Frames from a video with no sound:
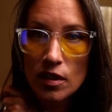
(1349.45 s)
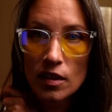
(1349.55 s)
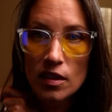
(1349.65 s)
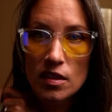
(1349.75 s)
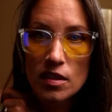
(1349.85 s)

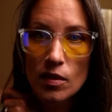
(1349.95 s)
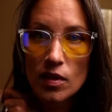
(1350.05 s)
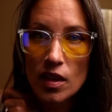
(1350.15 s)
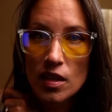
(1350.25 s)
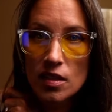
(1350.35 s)
Let's see what
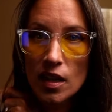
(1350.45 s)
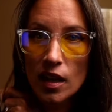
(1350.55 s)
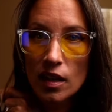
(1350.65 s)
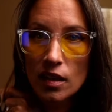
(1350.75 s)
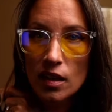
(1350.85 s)
they
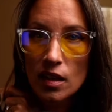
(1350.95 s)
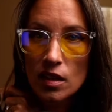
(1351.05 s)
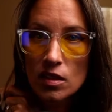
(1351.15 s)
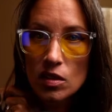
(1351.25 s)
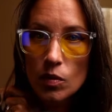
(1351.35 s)
say.
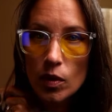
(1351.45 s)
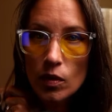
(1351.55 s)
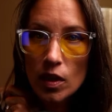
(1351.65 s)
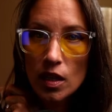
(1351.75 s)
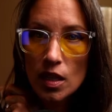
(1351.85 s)
Super
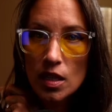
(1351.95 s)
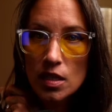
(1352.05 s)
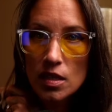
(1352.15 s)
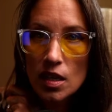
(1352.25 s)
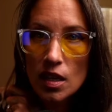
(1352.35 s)
quick and
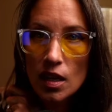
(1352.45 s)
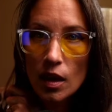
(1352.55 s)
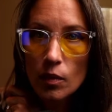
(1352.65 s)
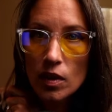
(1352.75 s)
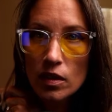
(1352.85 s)
easy. I
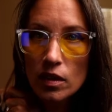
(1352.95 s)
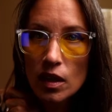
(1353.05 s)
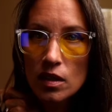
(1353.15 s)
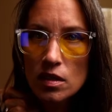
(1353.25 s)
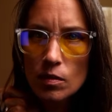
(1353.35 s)
want to look
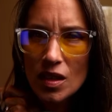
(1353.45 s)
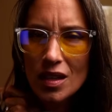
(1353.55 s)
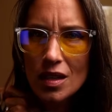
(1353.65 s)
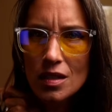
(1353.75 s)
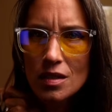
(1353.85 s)
at some of
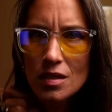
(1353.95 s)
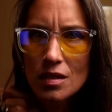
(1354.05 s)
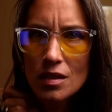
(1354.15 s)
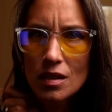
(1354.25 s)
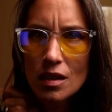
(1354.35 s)
these.
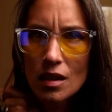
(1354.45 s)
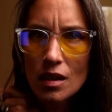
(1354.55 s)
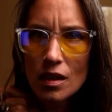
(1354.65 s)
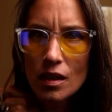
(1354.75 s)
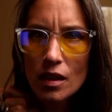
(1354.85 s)

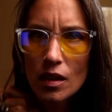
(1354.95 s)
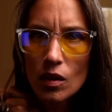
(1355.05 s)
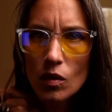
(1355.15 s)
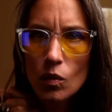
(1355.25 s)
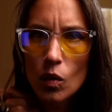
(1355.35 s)

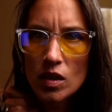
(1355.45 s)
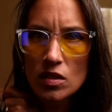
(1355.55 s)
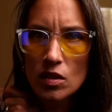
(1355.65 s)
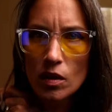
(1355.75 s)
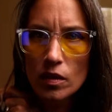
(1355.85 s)
Oh,
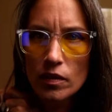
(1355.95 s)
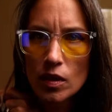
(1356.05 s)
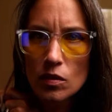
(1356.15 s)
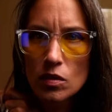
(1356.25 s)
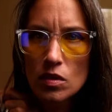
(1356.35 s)
1-star
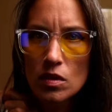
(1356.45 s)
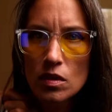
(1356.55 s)
reviews.